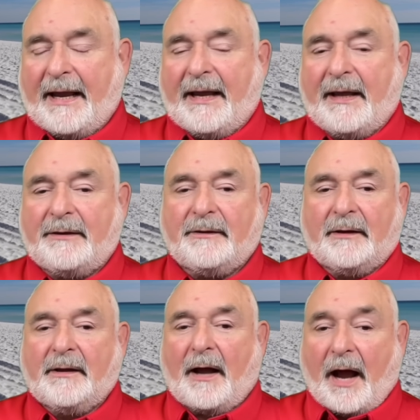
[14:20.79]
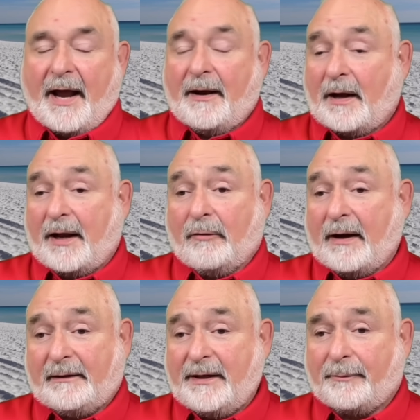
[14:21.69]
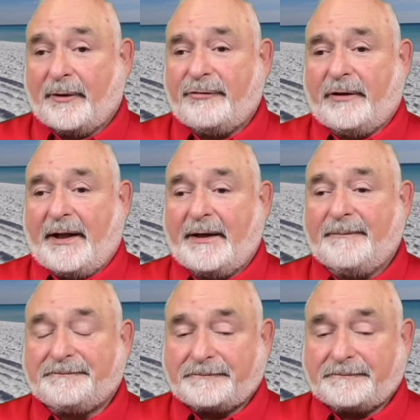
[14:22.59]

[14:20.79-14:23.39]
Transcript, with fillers: and I, I greatly appreciate it